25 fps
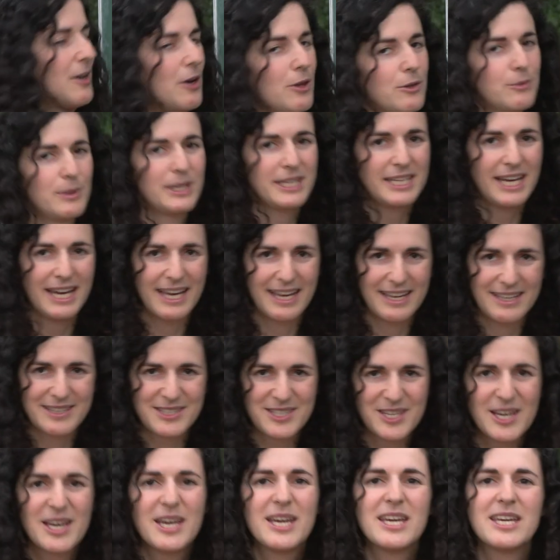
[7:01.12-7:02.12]
on one hand
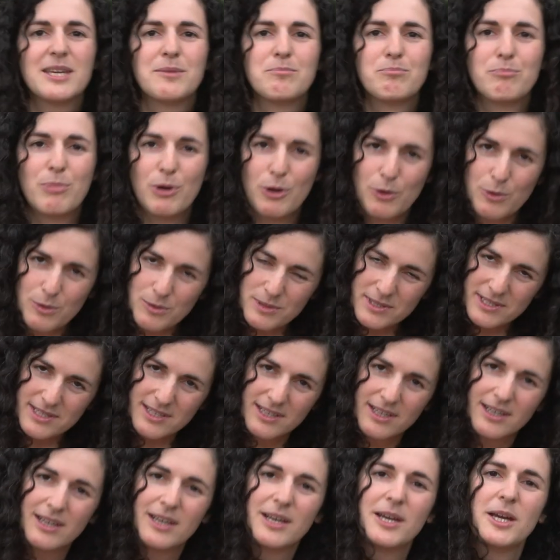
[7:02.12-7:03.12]
impose
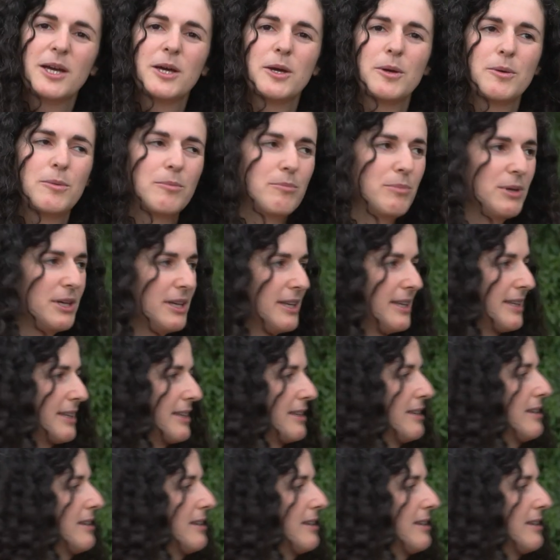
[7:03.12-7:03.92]
being